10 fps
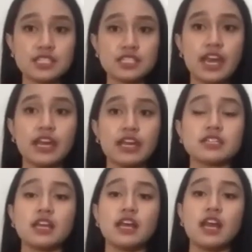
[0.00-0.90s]
And
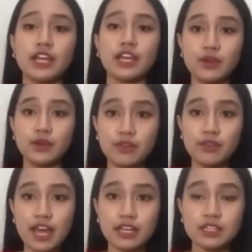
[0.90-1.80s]
I know that
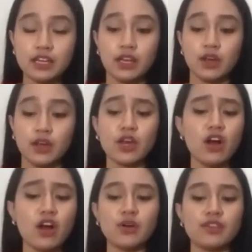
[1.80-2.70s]
we all
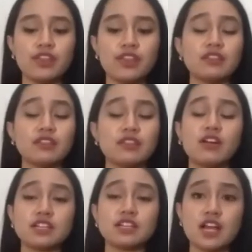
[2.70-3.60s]
know that they are
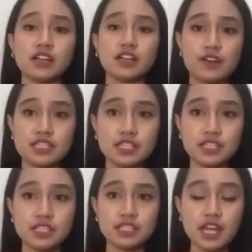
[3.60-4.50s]
sacrificing
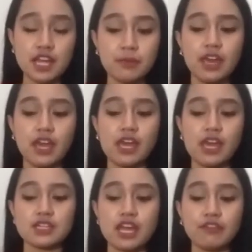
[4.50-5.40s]
time and
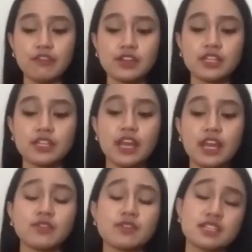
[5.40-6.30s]
effort and
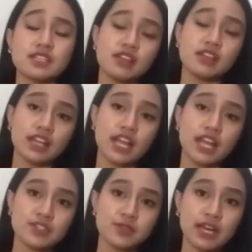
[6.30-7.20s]
risking their lives to
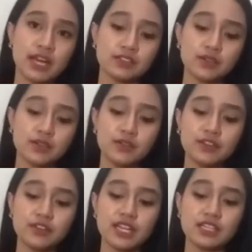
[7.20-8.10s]
battle
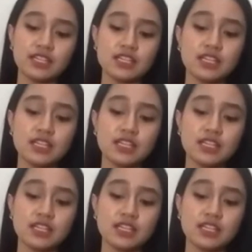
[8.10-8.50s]
COVID-19.